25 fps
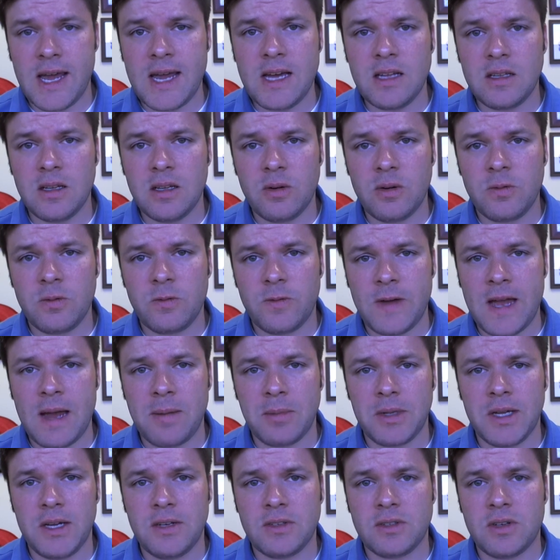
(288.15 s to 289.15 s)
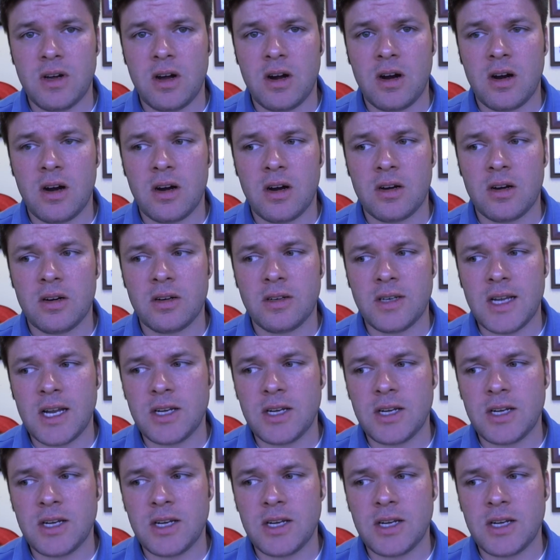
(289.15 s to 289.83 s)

Anglo families are